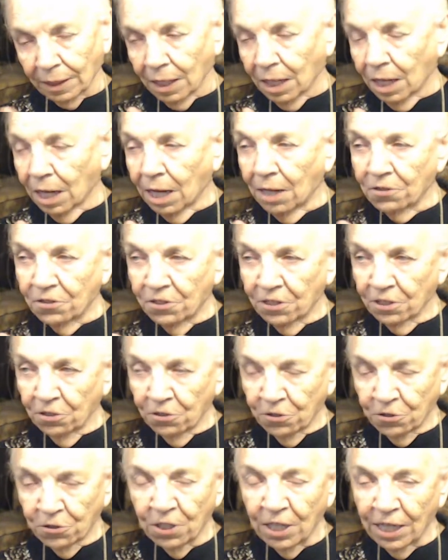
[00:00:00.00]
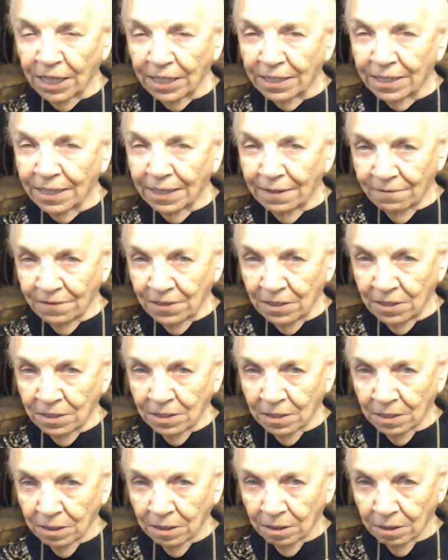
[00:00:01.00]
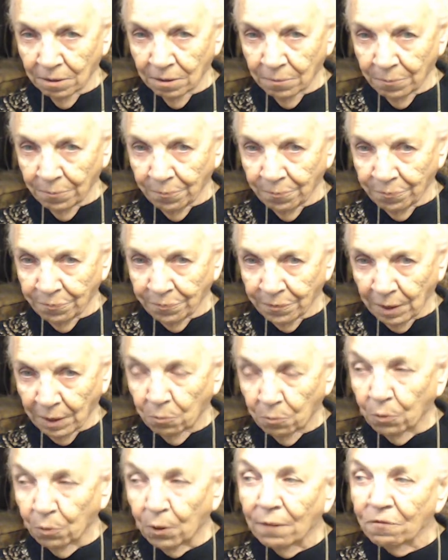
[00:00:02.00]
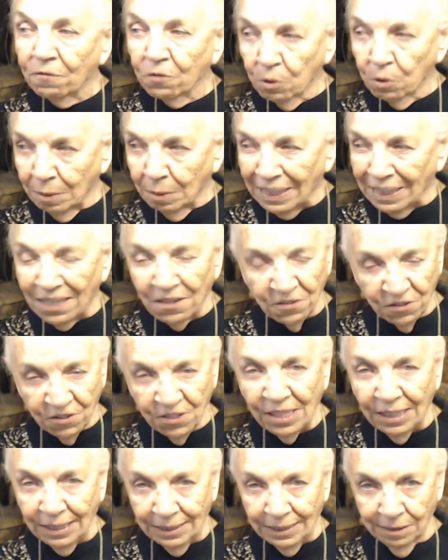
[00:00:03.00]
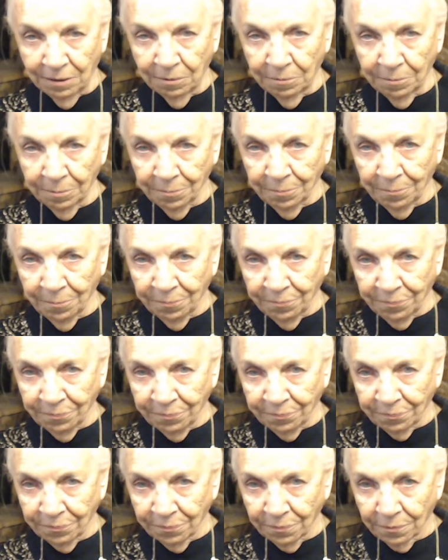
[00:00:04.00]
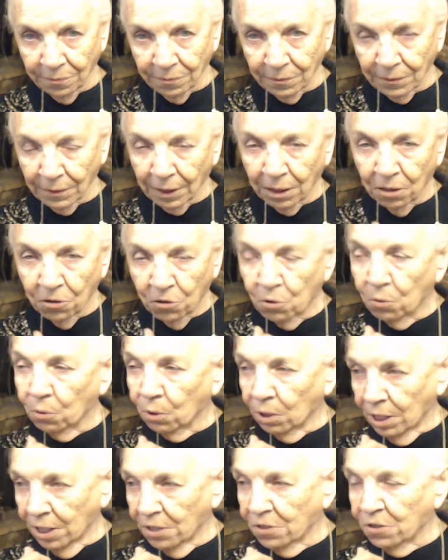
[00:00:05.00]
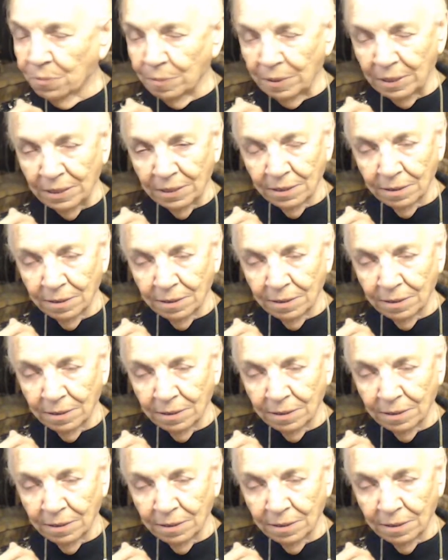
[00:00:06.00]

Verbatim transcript: until she had given preferably a son, to her husband.